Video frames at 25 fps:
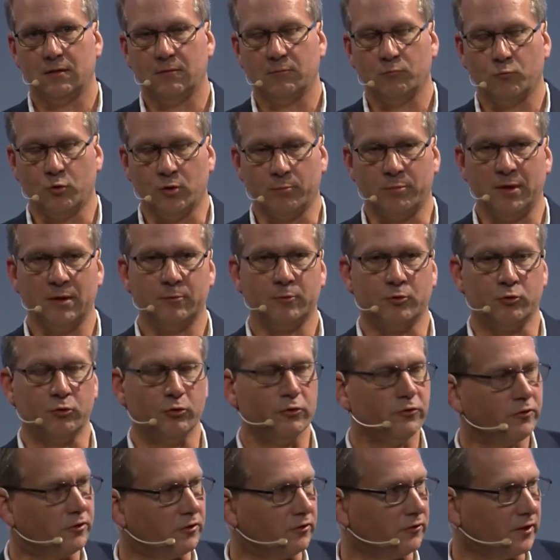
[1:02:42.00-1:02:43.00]
what people are
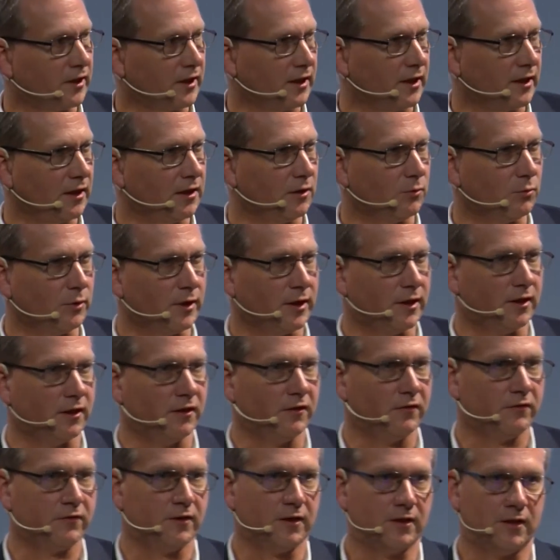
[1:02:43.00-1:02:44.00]
also saying, in a way,
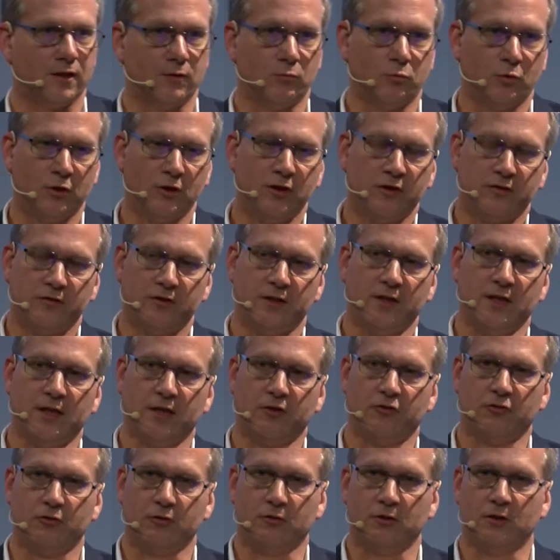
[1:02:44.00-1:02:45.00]
is that they want to see
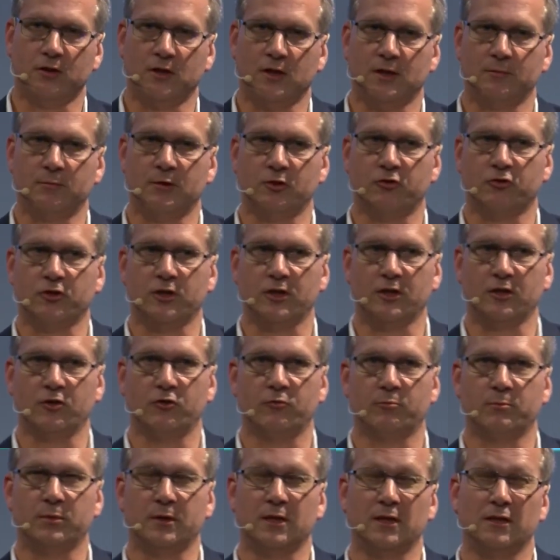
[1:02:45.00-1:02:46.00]
action on climate
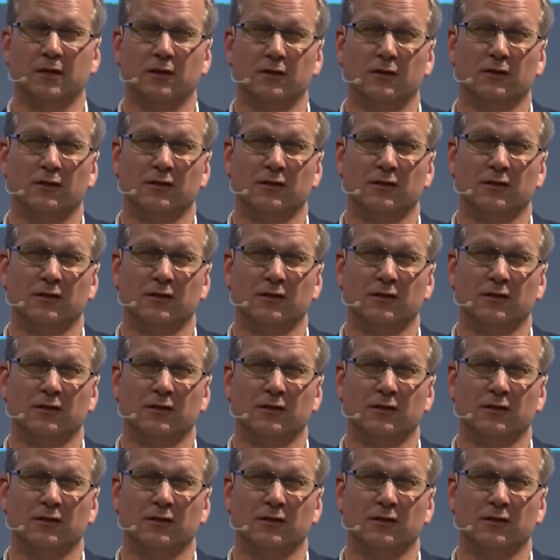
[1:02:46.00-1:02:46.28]
change, but